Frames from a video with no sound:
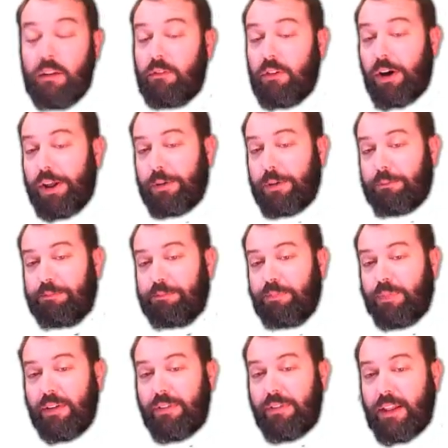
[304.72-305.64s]
Righto,
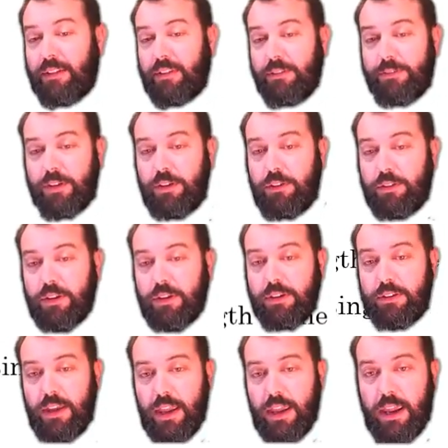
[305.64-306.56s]
that's it for
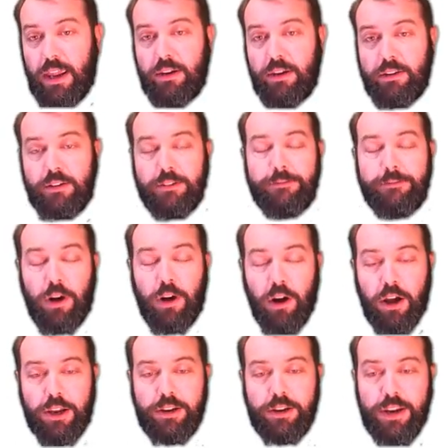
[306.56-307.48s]
using tan to
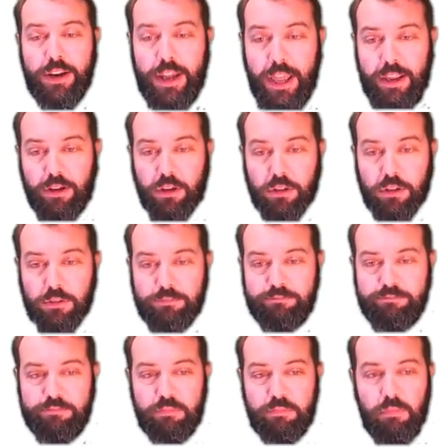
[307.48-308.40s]
find an angle.
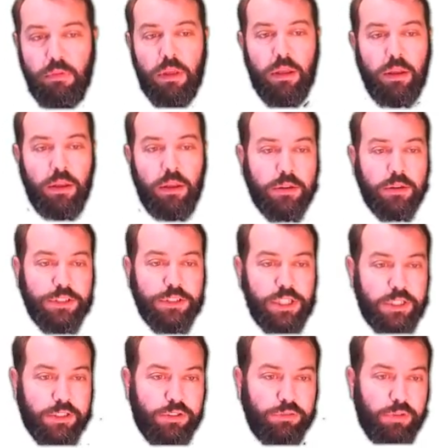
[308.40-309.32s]

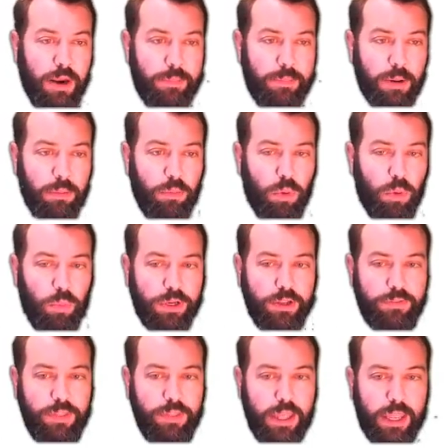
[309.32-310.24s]
Just to wrap up what we
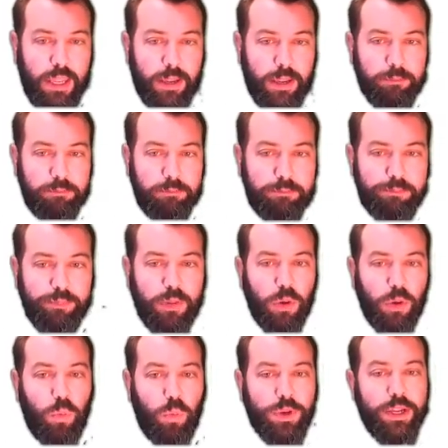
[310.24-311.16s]
did there,
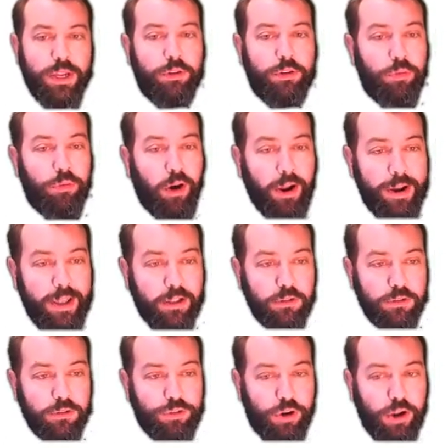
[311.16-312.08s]
we need a right
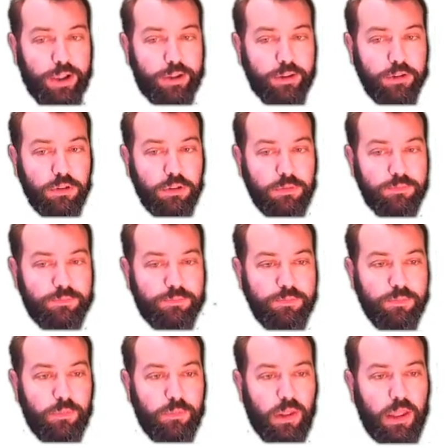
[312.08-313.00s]
angled triangle,
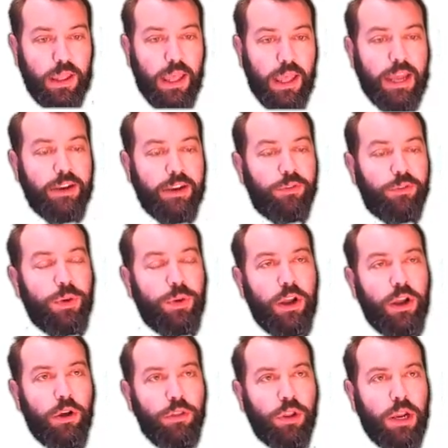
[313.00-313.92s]
and if we
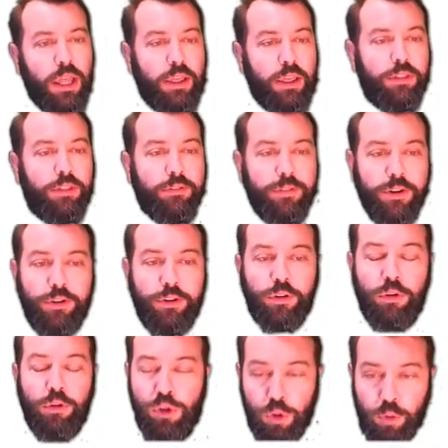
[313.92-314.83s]
know the length of the
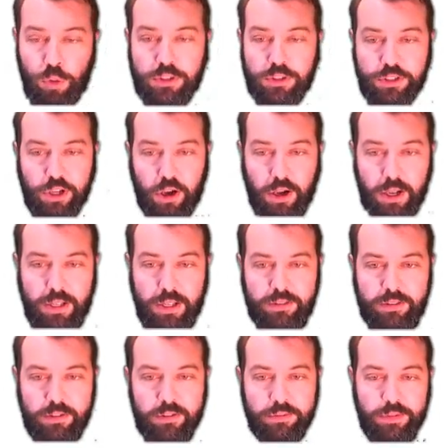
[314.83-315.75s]
two short
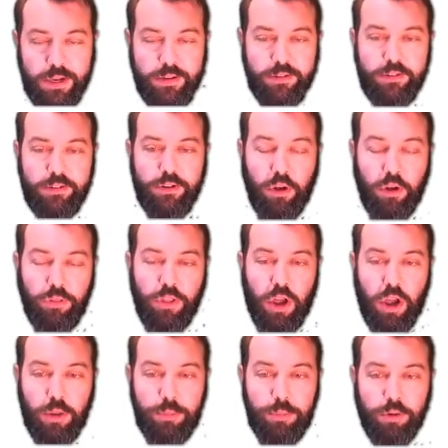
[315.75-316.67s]
sides, that is not the
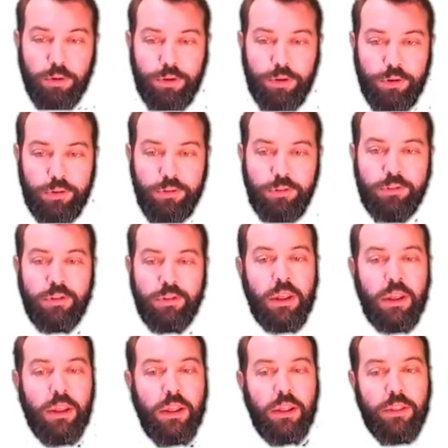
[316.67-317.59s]
hypotenuse,
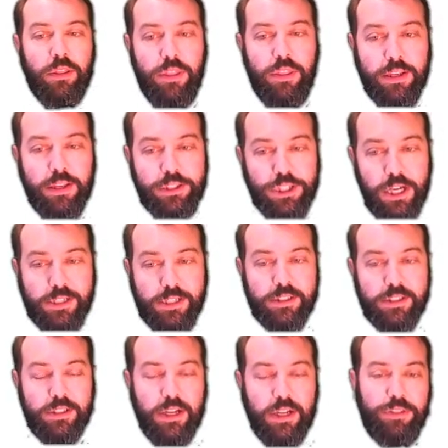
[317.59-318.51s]
the
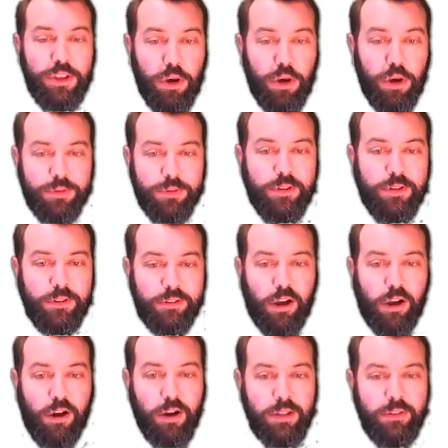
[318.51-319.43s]
adjacent and the opposite
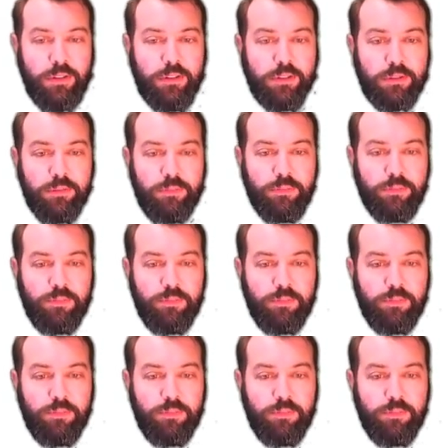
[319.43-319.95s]
sides,